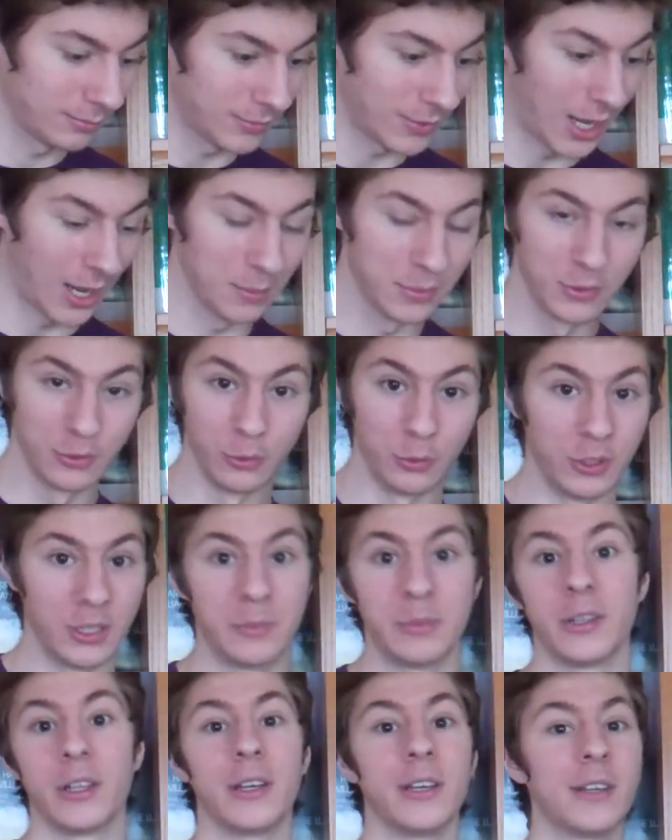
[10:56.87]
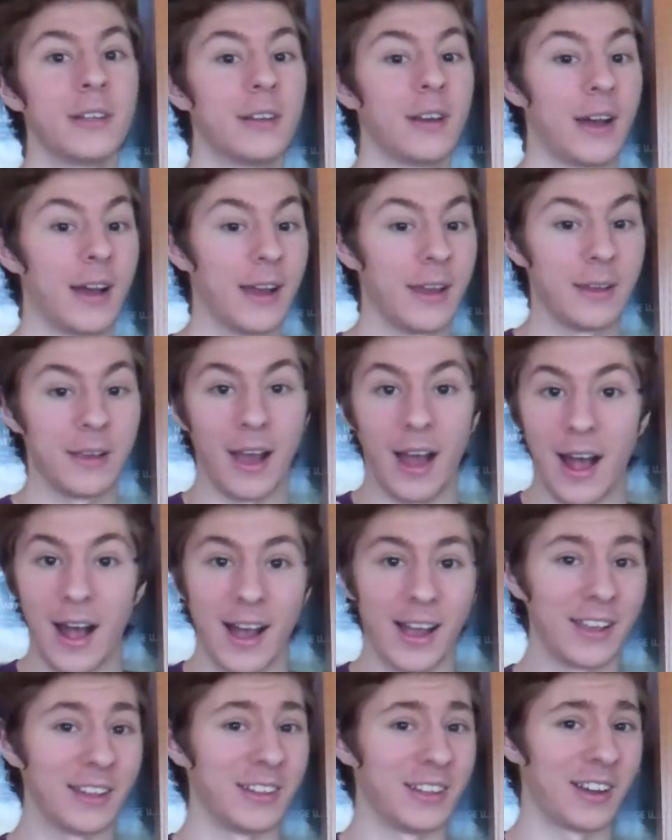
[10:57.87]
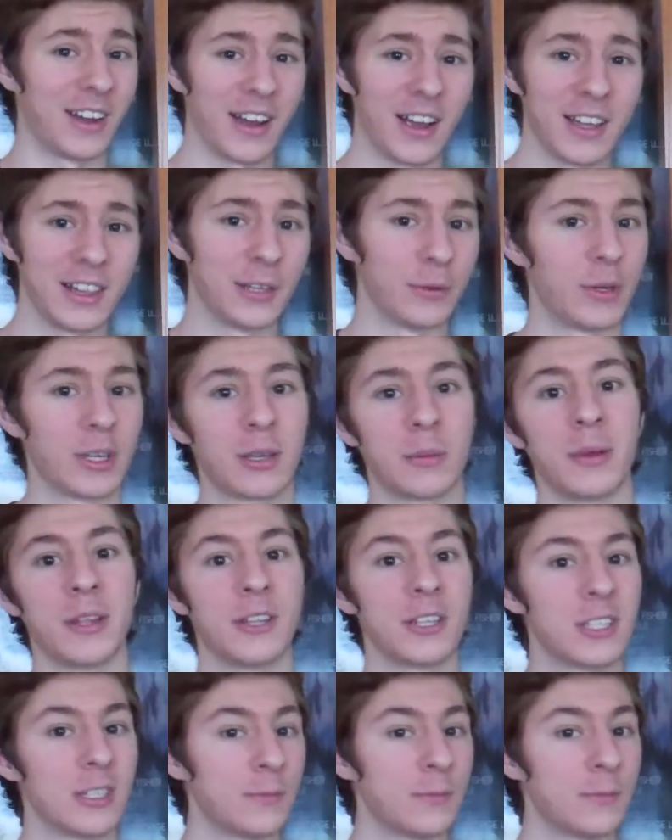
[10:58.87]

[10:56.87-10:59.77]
Absolutely play it. I highly, highly recommend this.